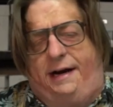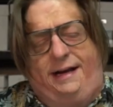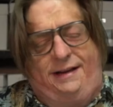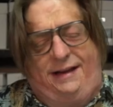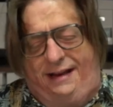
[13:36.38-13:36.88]

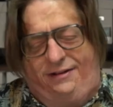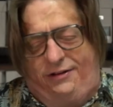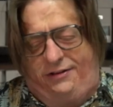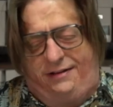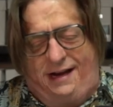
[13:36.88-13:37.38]
It's
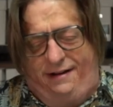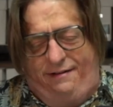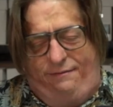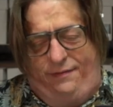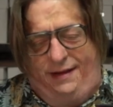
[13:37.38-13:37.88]
just kind
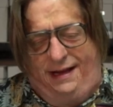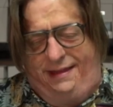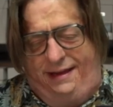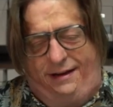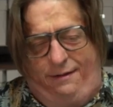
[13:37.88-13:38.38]
of, I
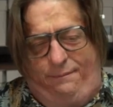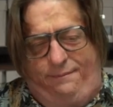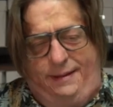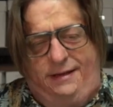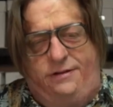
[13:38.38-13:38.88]
think it'll
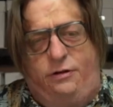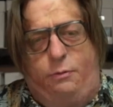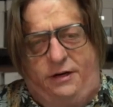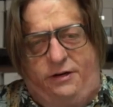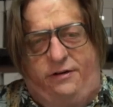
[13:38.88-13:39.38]
be too
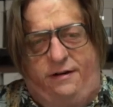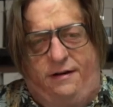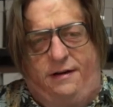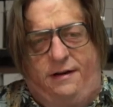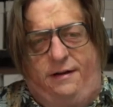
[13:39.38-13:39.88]
much
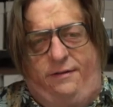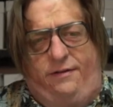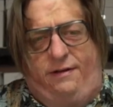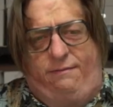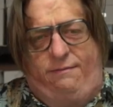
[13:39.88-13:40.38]

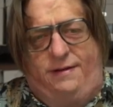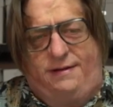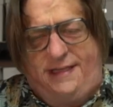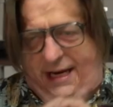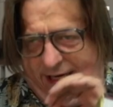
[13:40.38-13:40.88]
to
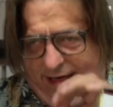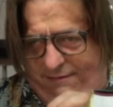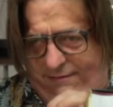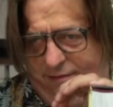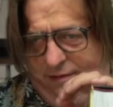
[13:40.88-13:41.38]
take
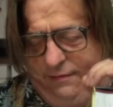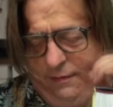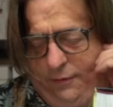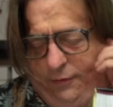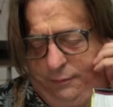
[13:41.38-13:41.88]
in
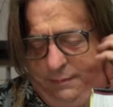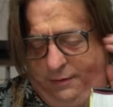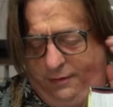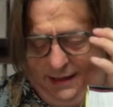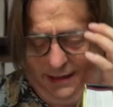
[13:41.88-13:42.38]
for most
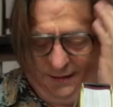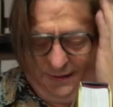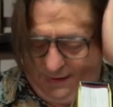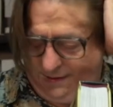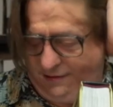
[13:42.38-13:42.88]
people, and
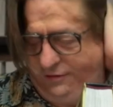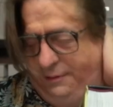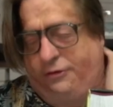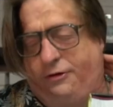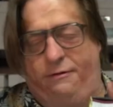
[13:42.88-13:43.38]
too
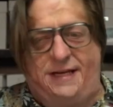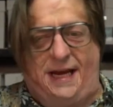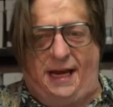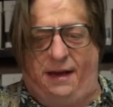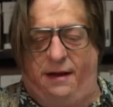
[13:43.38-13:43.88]
much to try and
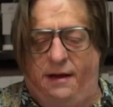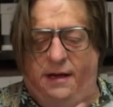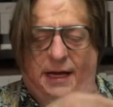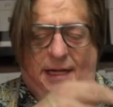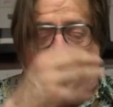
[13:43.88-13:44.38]
retain.
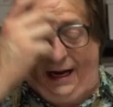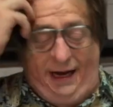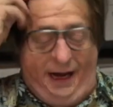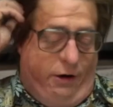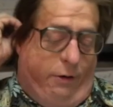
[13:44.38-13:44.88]
Like,
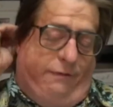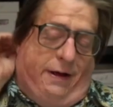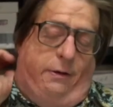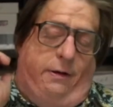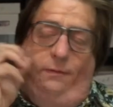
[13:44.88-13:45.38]
I know if
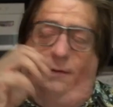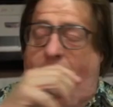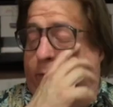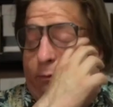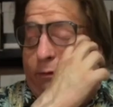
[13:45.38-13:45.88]
I were to,
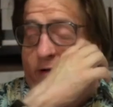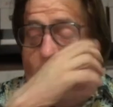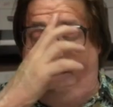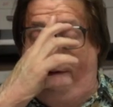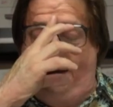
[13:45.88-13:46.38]
like, read one
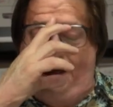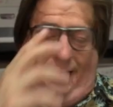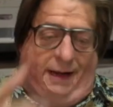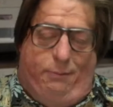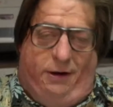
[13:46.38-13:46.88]
issue,
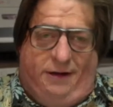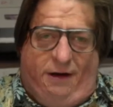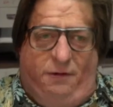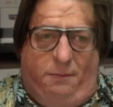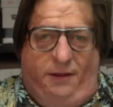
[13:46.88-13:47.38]
like, and I put it
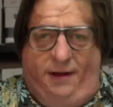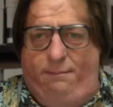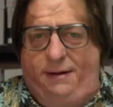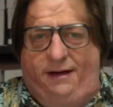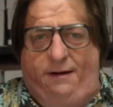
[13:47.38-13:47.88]
down for a month,
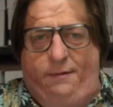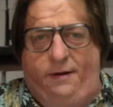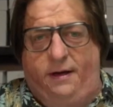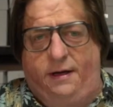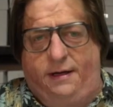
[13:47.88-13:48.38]
I'd pick it up,
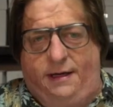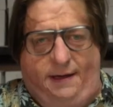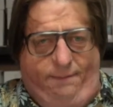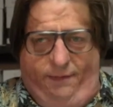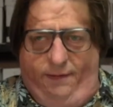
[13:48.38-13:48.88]
from